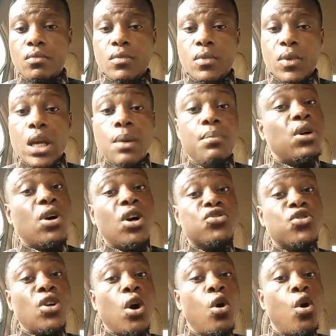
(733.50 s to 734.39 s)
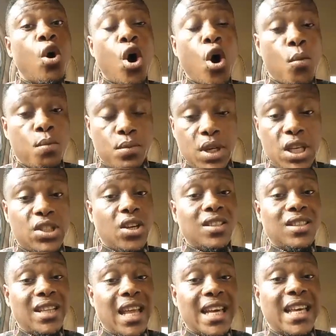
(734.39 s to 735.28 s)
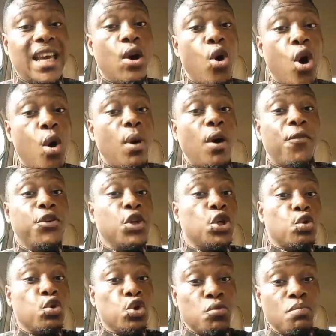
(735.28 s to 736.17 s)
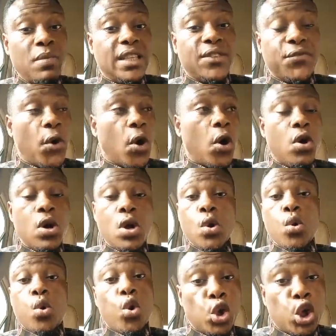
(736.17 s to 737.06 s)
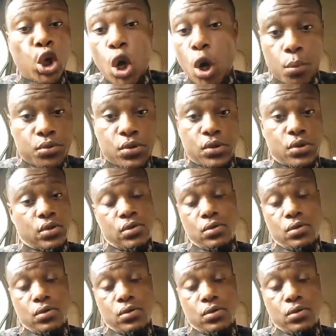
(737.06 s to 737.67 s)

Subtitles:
Because some home is just like a home of recruitment for hoodlums.